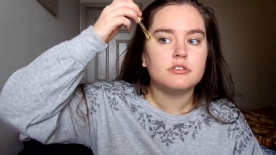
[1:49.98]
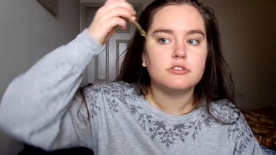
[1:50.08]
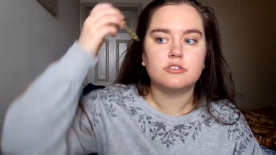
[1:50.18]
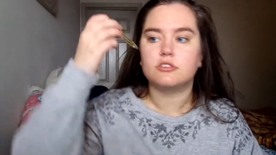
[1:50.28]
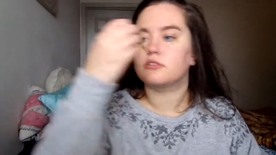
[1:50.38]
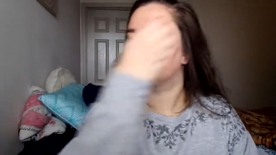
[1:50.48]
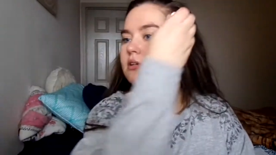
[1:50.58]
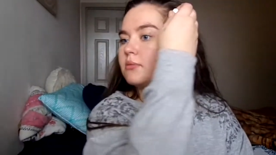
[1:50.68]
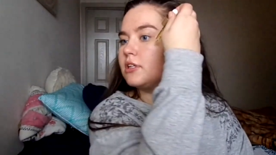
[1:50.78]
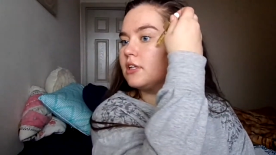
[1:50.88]

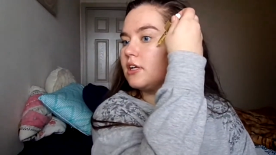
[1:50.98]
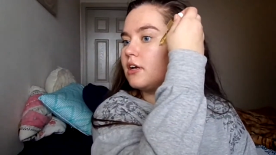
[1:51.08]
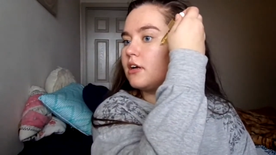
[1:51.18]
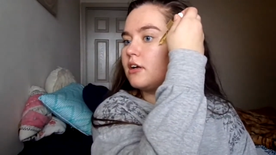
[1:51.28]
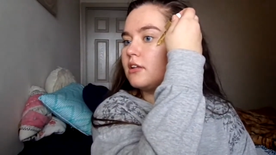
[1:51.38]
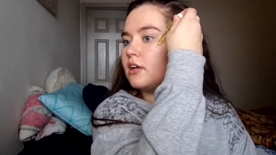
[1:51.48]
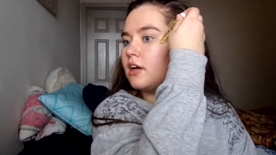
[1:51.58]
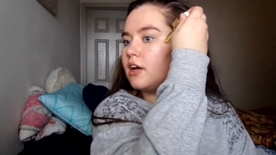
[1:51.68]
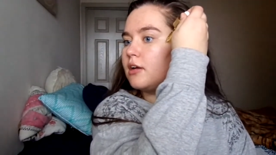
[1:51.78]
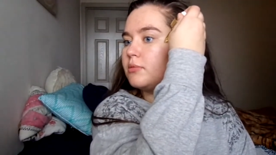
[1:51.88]
dribble it on the
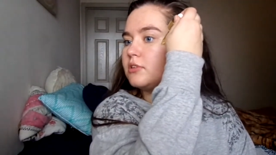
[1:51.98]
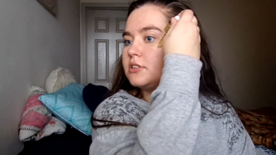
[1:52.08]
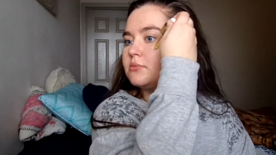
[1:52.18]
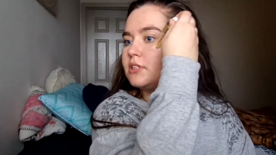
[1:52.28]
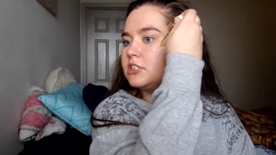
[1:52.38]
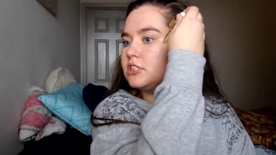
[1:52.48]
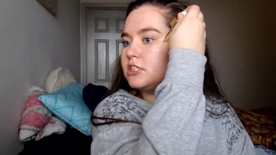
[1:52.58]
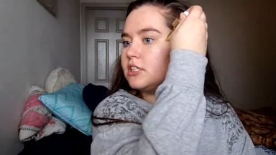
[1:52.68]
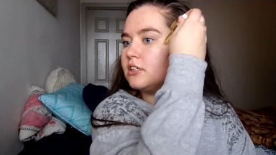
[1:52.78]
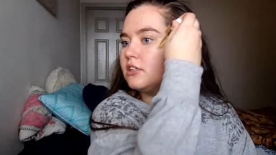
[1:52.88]
high points of my
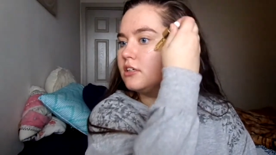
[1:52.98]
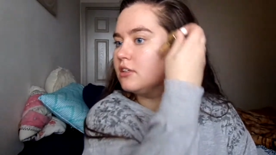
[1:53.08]
cheek.